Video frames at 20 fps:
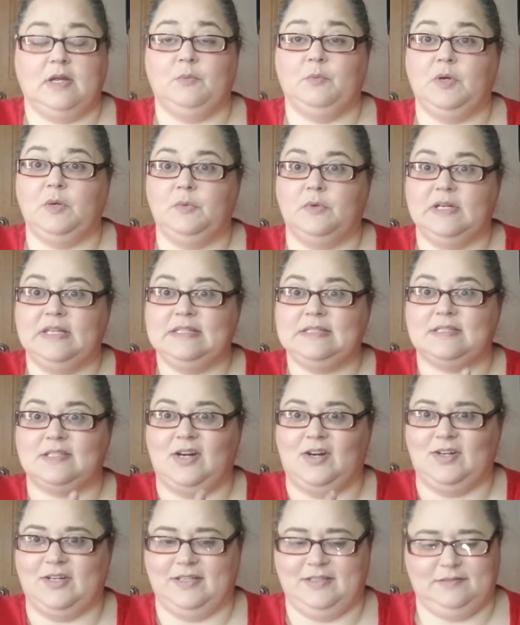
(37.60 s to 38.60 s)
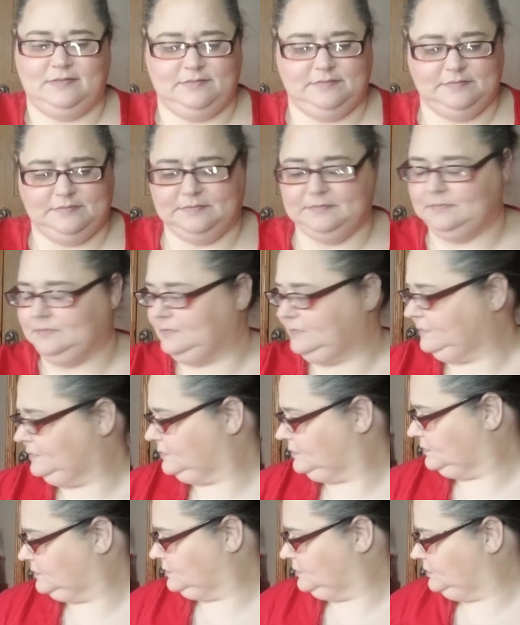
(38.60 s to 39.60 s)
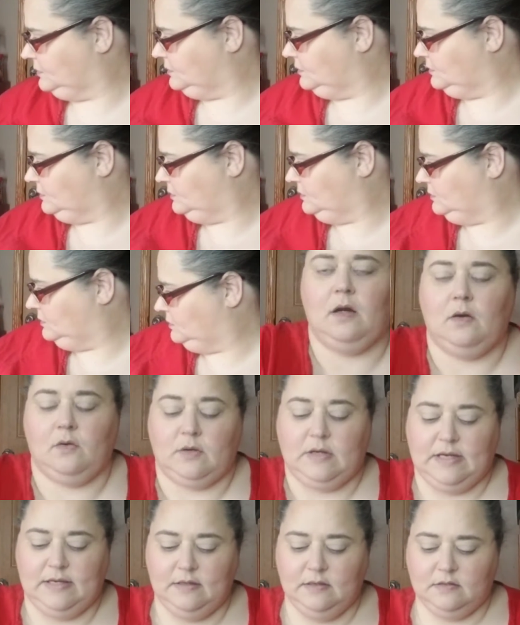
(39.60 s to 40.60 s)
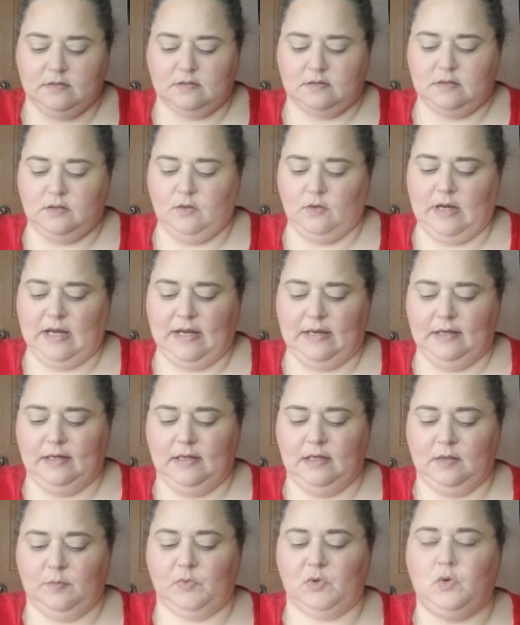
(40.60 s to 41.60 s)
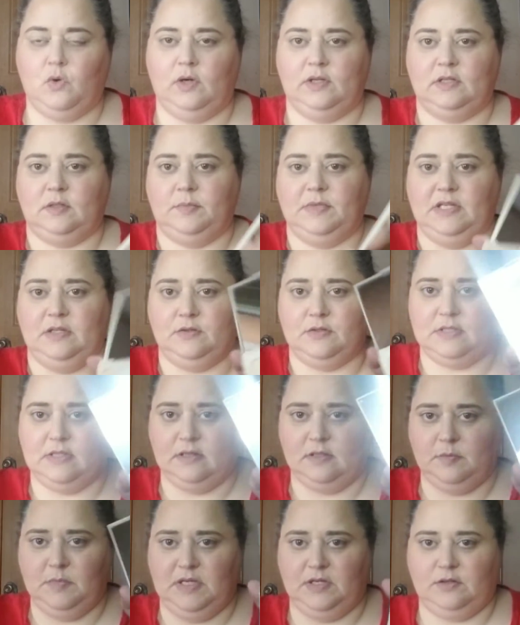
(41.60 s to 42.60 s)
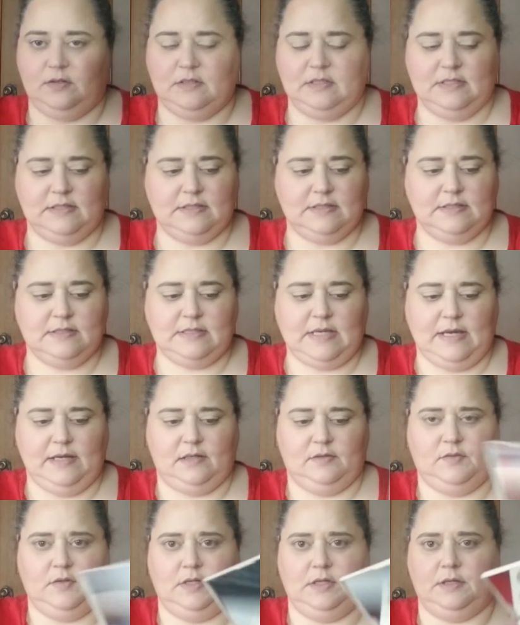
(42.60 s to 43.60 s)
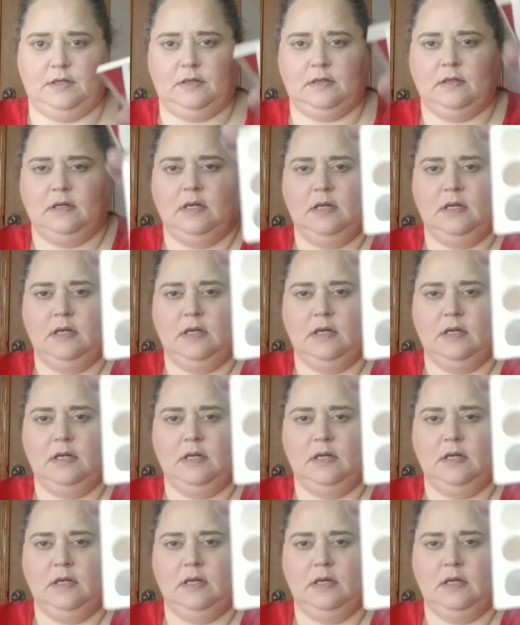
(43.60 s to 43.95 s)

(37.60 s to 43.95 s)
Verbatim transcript: and we will get started. Okay, so I am going to be using the mirror that's inside of here.